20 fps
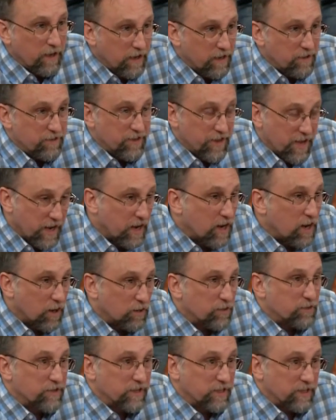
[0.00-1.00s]
and they
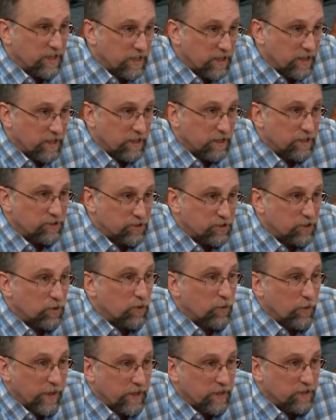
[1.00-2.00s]
are the key to
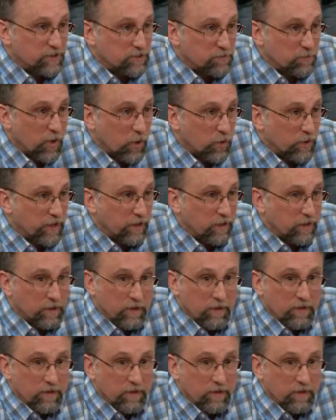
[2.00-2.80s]
quitting smoking.